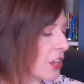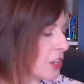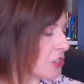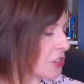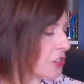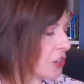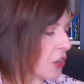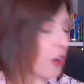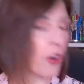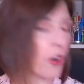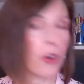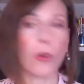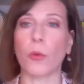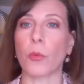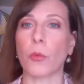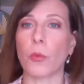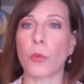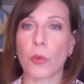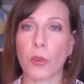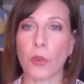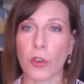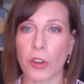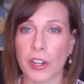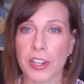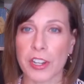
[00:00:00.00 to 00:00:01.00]
So
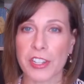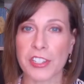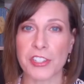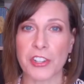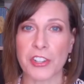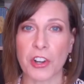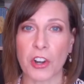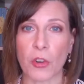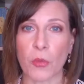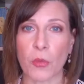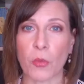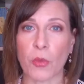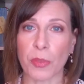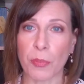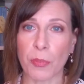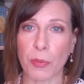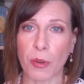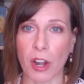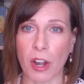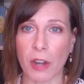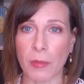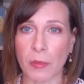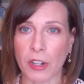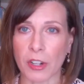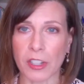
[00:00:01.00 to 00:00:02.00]
we're going to start with
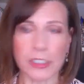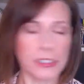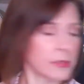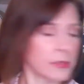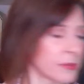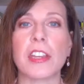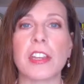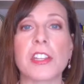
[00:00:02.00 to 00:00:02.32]
primer.